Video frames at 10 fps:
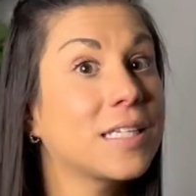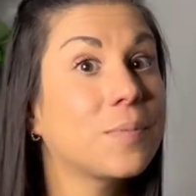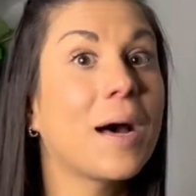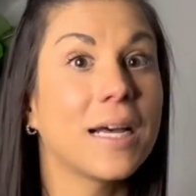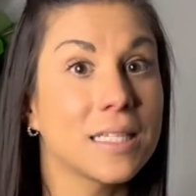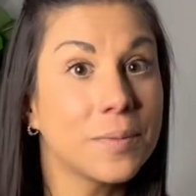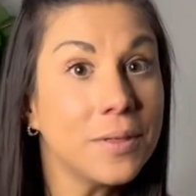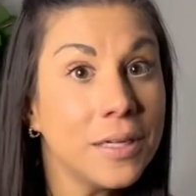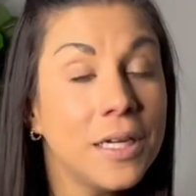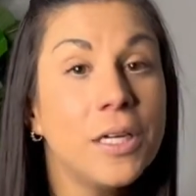as
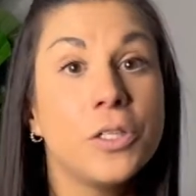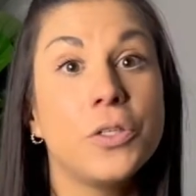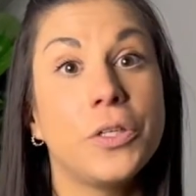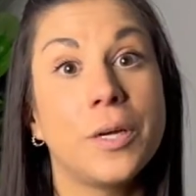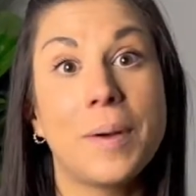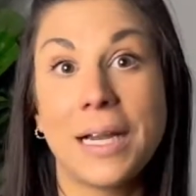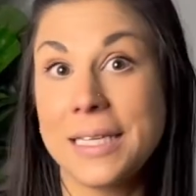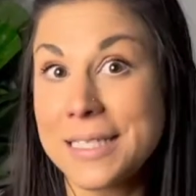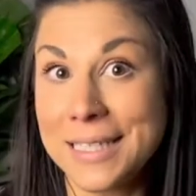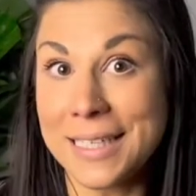possible to your
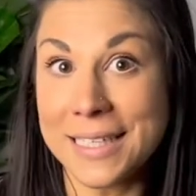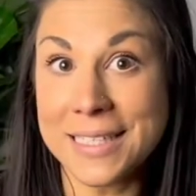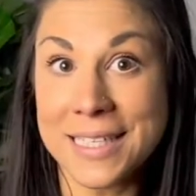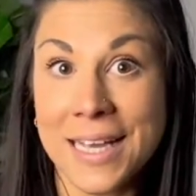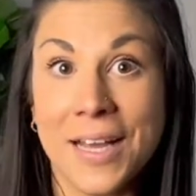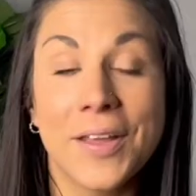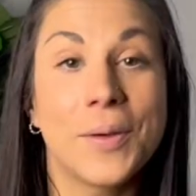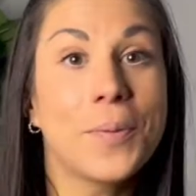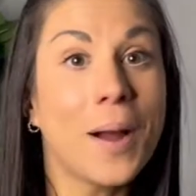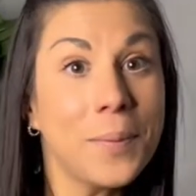body's needs.
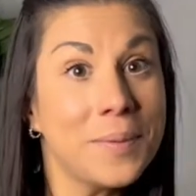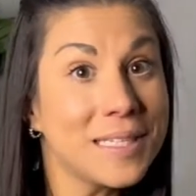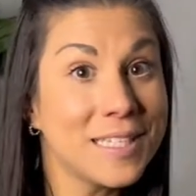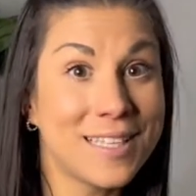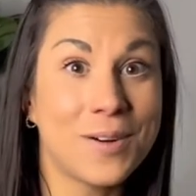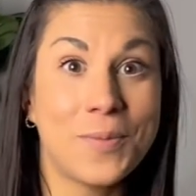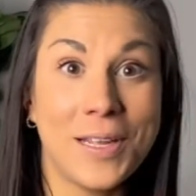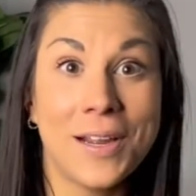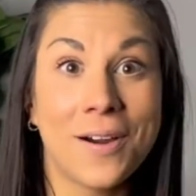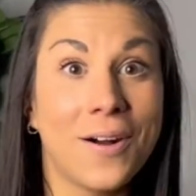The problem is that
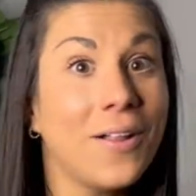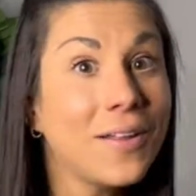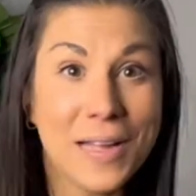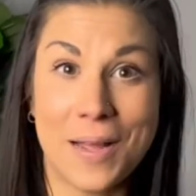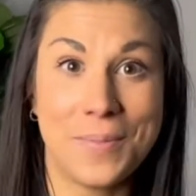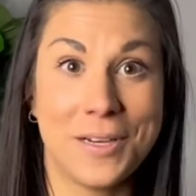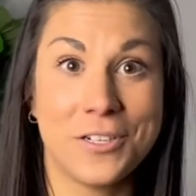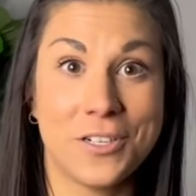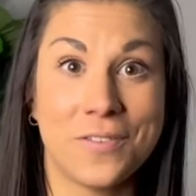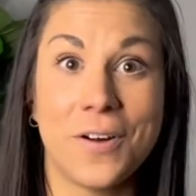we are all a
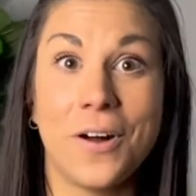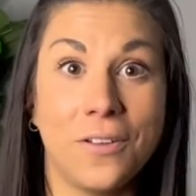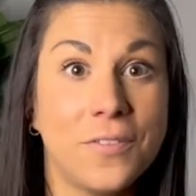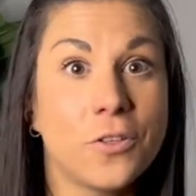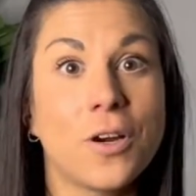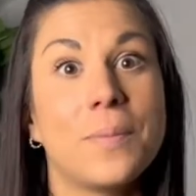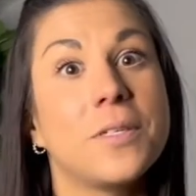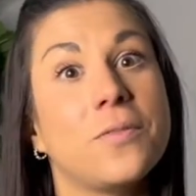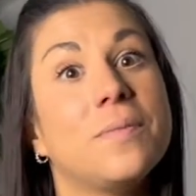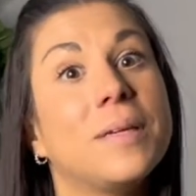combination of all of the
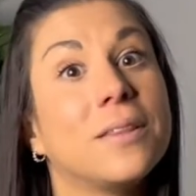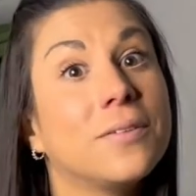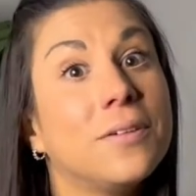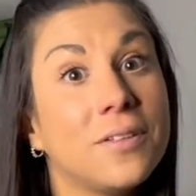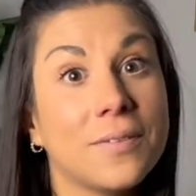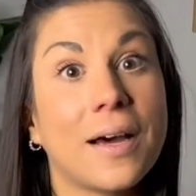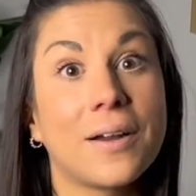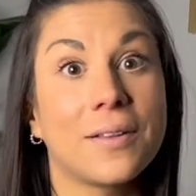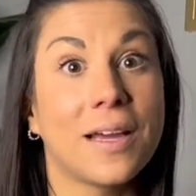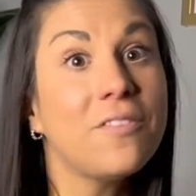traumas we've been through
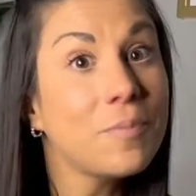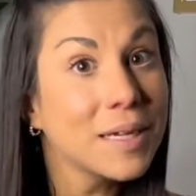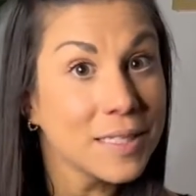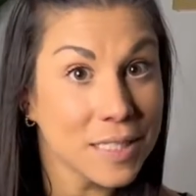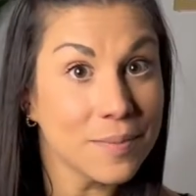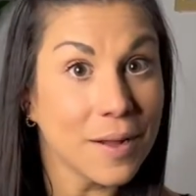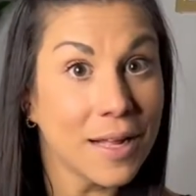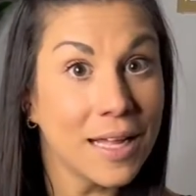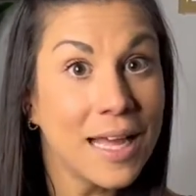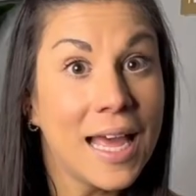throughout our life, big and
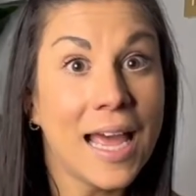small.